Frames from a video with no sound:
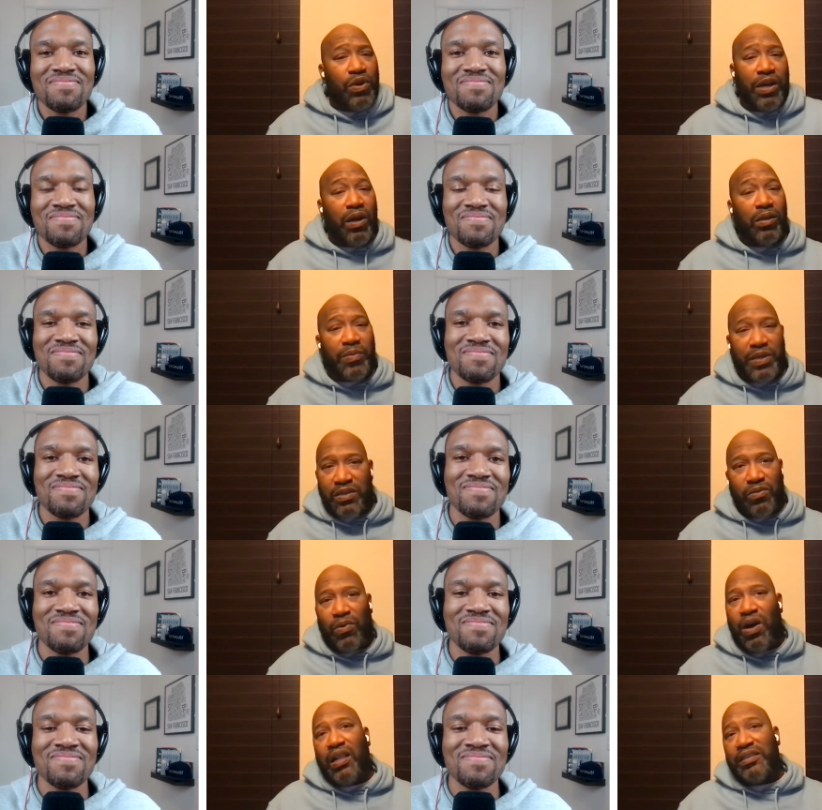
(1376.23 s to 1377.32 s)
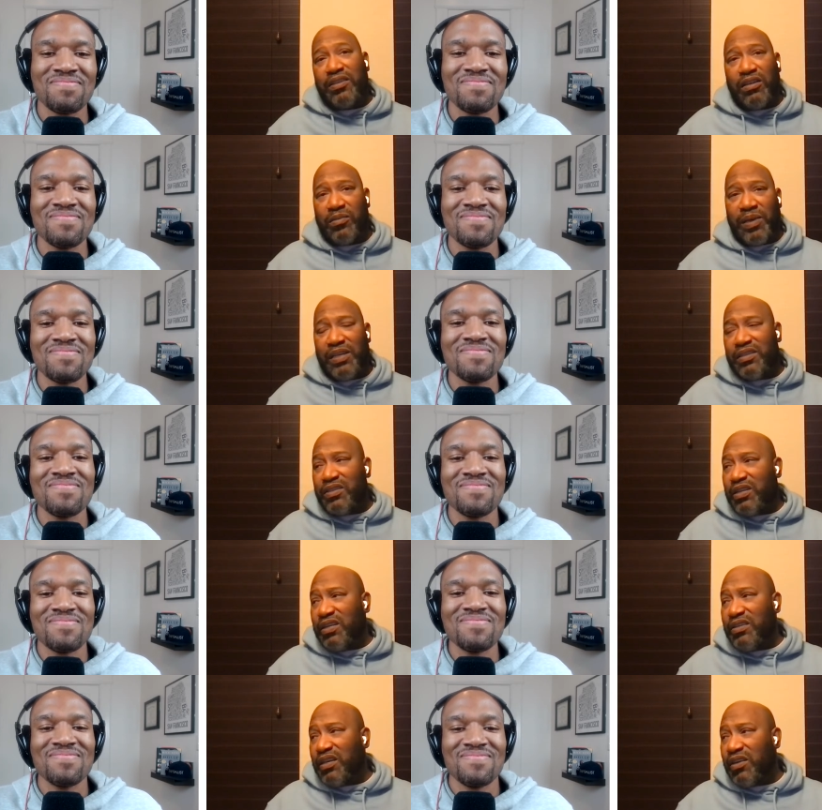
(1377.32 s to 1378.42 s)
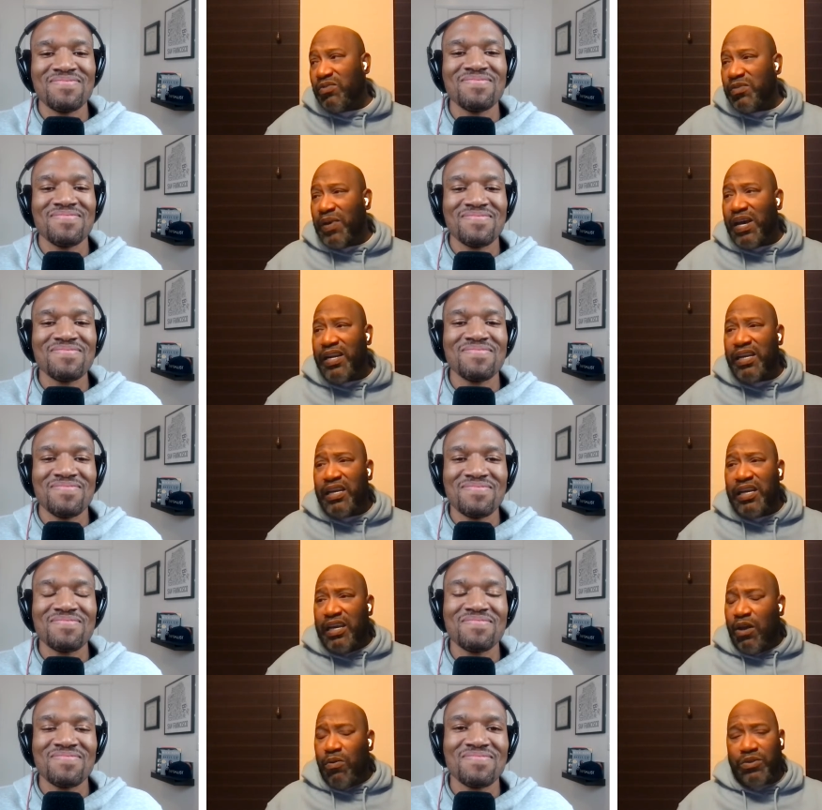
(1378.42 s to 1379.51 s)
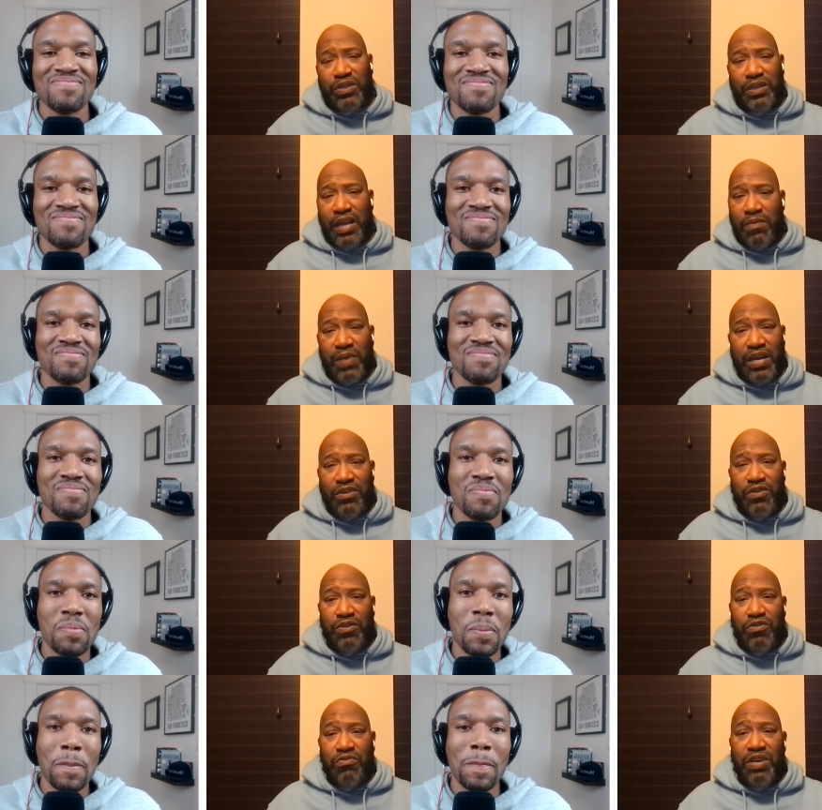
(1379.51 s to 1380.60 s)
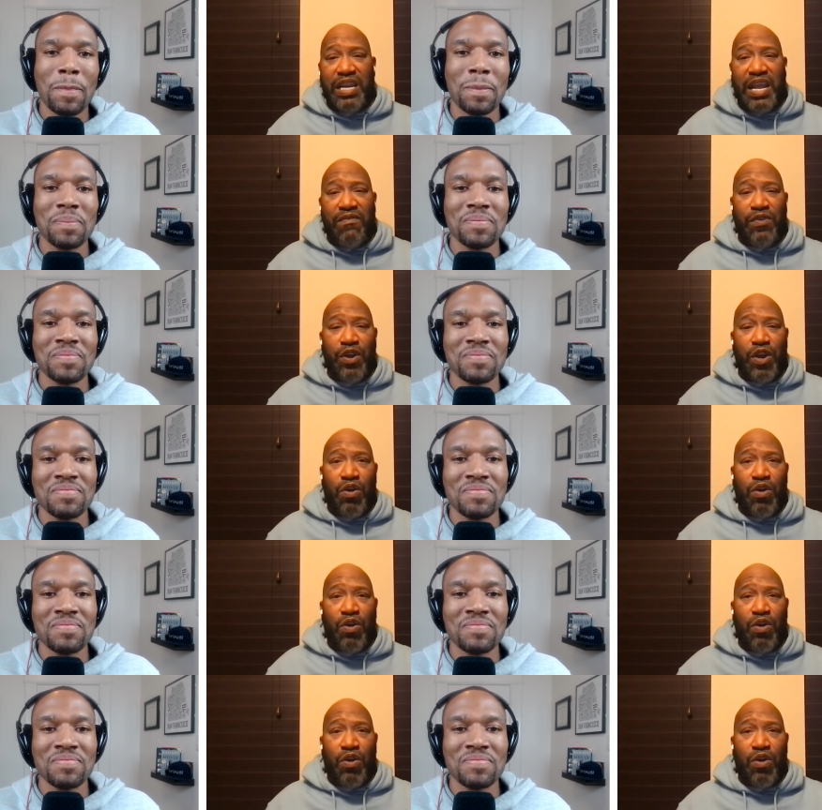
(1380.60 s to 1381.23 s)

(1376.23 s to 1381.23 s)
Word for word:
Speaker 1: throw it all up against the wall. I talked about this yesterday with Spottie. I was just like, man, you never